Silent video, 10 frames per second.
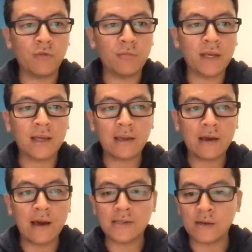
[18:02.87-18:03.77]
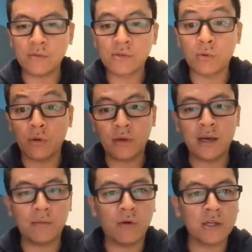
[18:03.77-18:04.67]
for me as I was growing
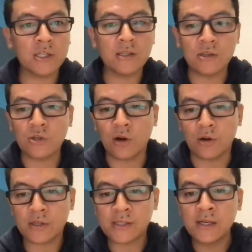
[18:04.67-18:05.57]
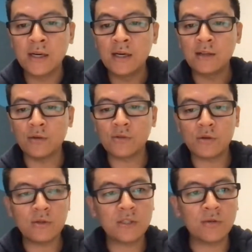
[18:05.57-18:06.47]
up watching the Sharks. Those
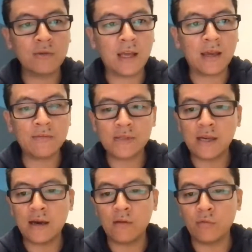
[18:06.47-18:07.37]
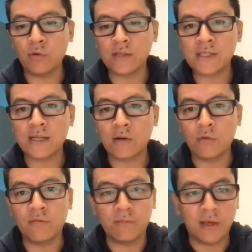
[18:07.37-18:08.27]
are the two names that really stuck
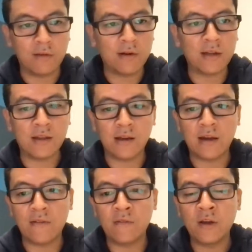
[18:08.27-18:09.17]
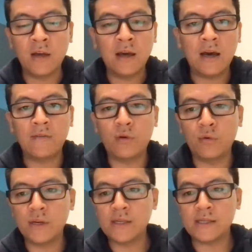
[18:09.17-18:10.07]
with me, right? That I've
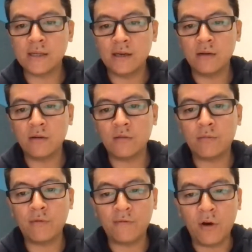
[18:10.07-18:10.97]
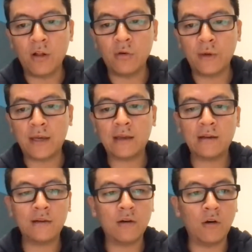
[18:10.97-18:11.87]
always been
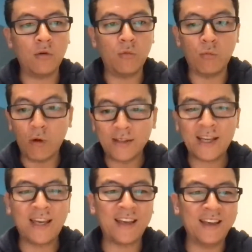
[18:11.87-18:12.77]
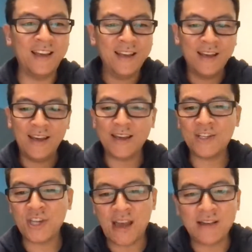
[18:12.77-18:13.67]
following, wanting a
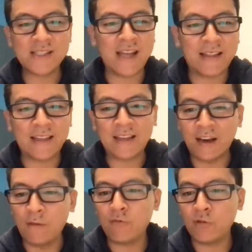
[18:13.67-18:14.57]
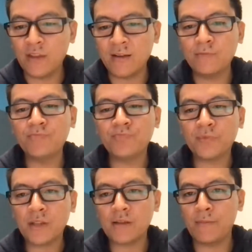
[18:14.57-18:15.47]
chance Stanley Cup for them,
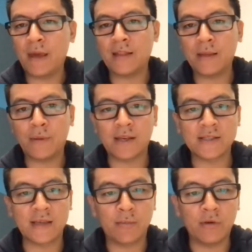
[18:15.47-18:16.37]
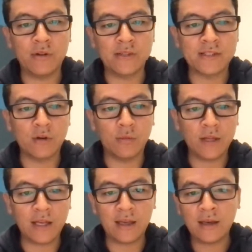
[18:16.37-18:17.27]
mainly because they put in so
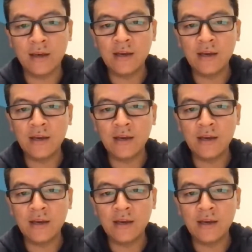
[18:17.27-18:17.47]
many